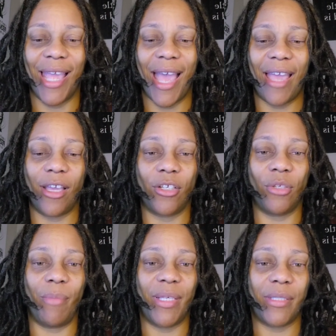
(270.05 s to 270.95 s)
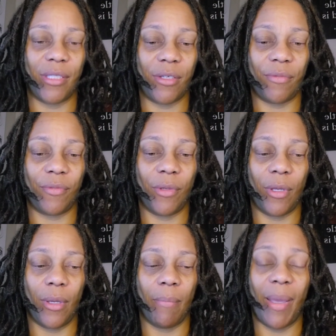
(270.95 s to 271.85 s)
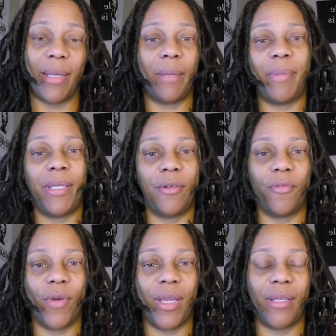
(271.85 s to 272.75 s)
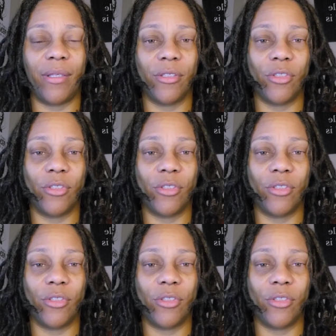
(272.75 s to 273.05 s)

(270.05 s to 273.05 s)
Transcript: I honor myself by not being afraid